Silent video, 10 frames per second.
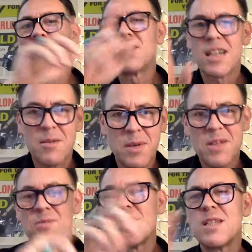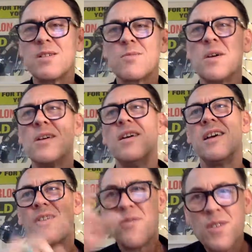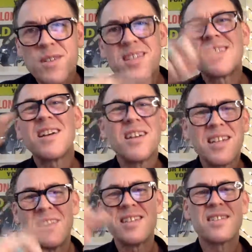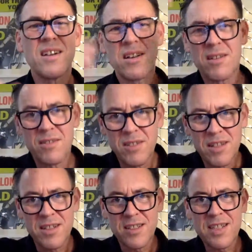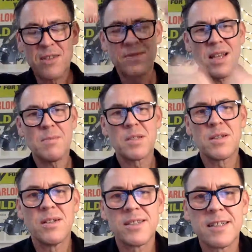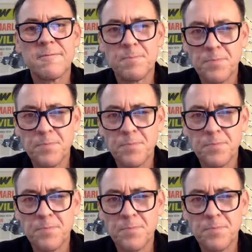check out my other videos. But if you're stuck in this cycle and you're self-sabotaging,